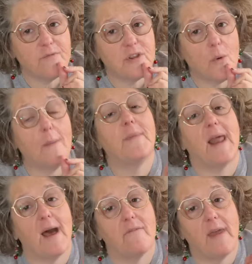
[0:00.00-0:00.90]
So I'm gonna
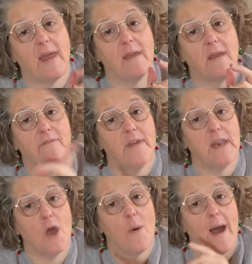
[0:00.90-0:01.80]
have a
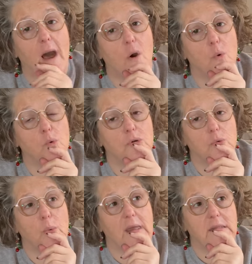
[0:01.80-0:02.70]
video out
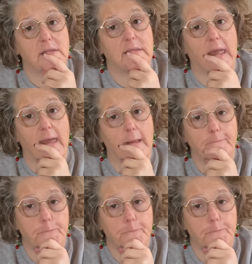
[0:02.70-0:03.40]
Wednesday